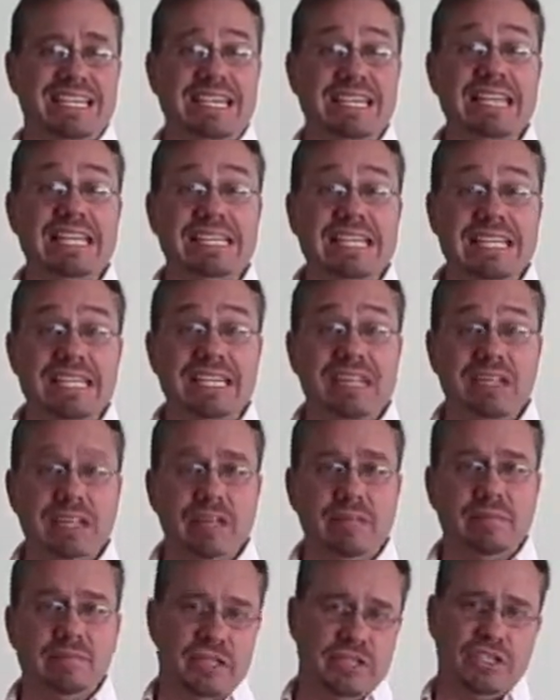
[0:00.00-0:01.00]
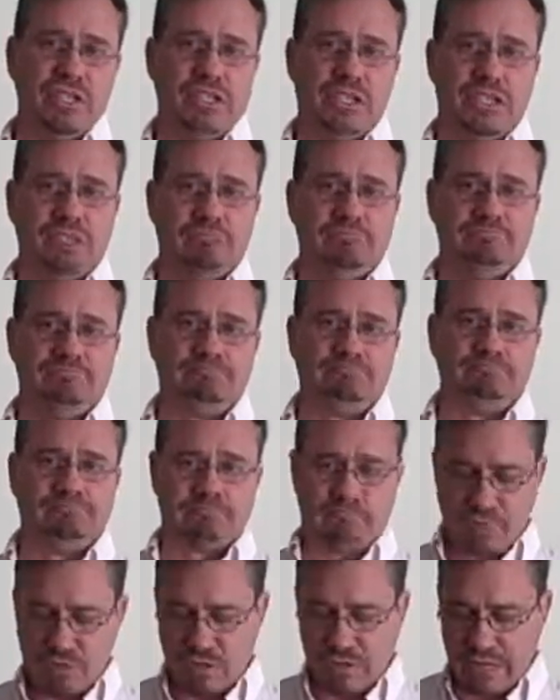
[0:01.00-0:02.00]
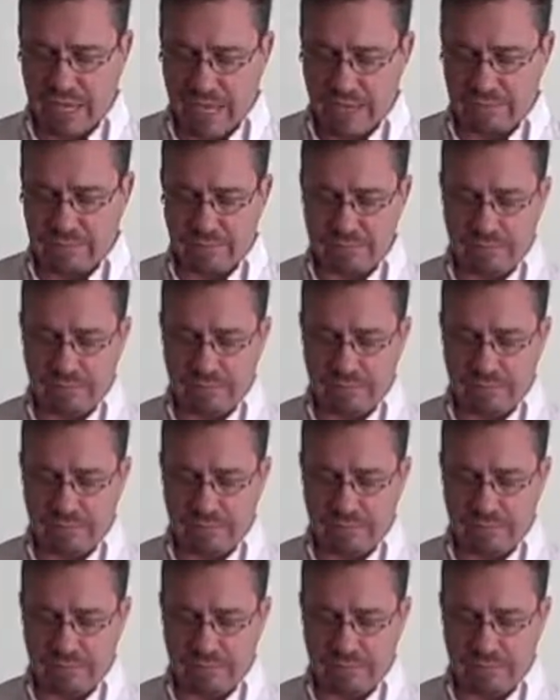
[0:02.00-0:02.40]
Indian magician. Okay.